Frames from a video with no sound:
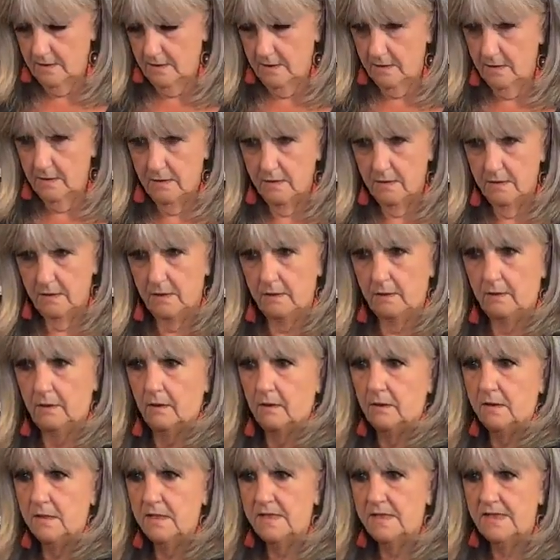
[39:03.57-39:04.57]
at the
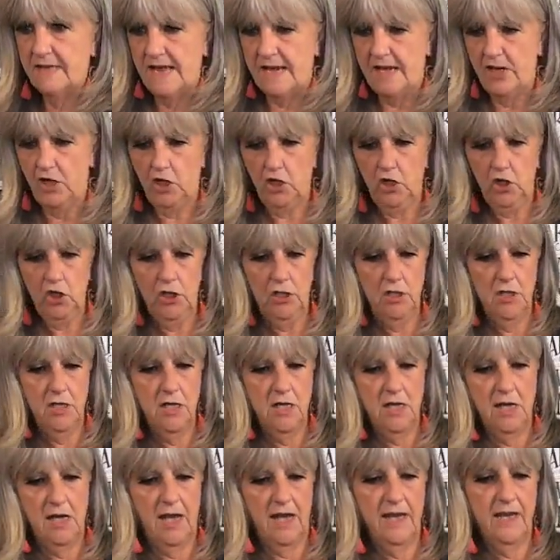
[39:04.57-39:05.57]

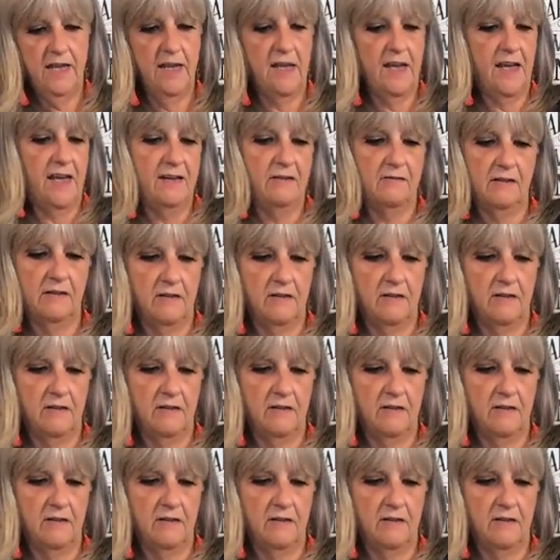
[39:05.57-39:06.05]
garden center.